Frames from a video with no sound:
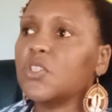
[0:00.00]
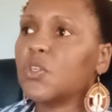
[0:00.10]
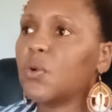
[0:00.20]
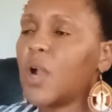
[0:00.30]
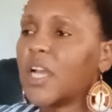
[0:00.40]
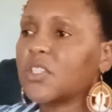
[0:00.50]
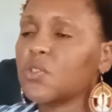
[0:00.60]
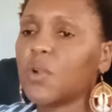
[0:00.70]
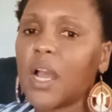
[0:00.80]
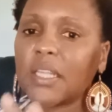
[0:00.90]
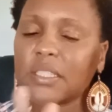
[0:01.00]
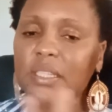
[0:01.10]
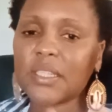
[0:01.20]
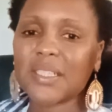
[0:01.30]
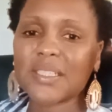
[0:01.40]
you know, heart to heart
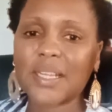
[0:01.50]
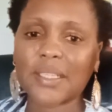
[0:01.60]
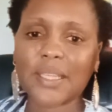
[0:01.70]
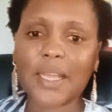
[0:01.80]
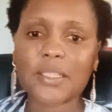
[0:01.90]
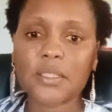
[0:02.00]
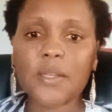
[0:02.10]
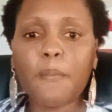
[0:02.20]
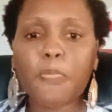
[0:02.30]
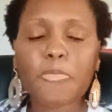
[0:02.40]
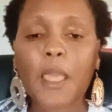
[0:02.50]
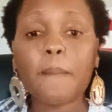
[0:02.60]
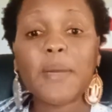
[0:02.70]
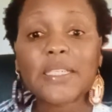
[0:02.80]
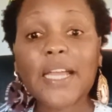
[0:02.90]
and things like that.
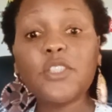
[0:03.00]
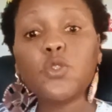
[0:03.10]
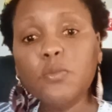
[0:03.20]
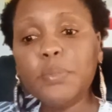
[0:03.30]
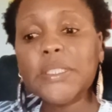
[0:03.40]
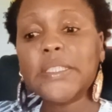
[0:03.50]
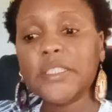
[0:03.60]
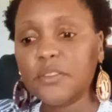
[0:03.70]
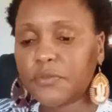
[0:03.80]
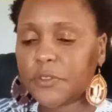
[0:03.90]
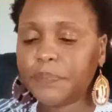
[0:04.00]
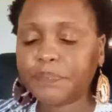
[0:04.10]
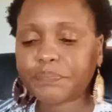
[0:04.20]
But I do believe